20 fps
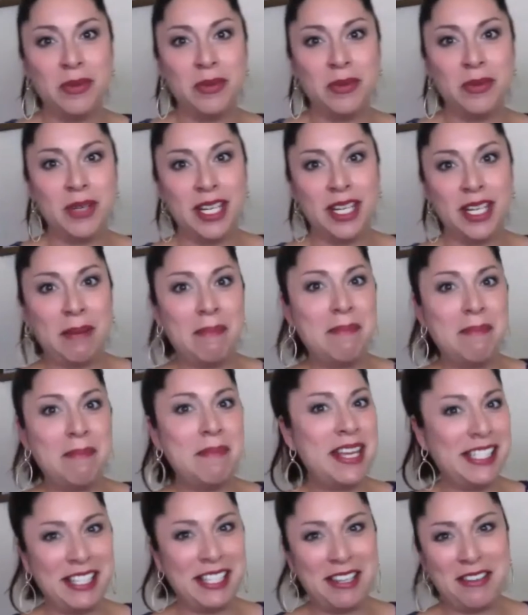We get
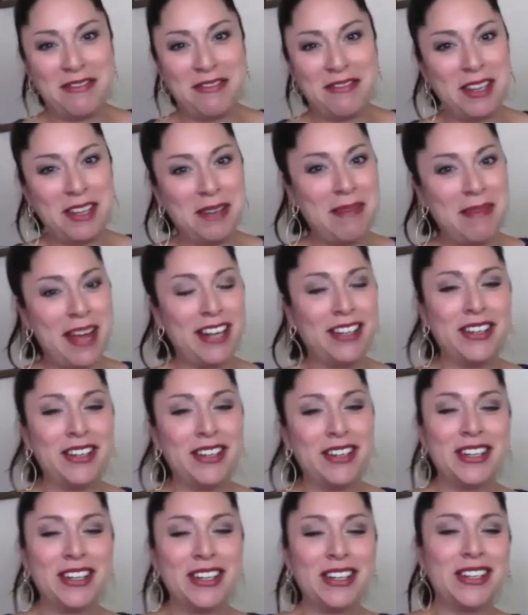amazing feedback
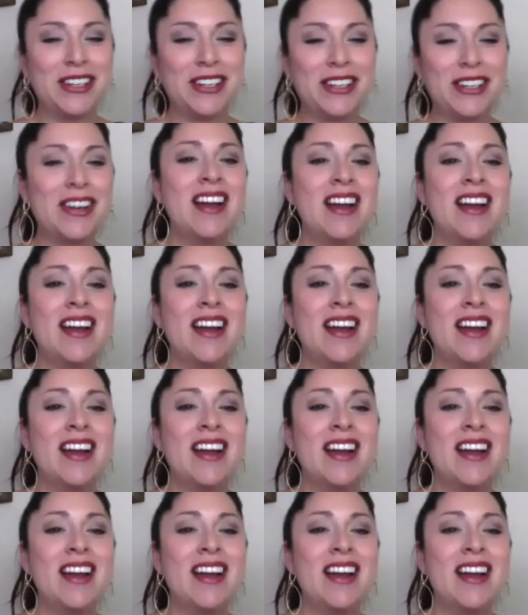on her.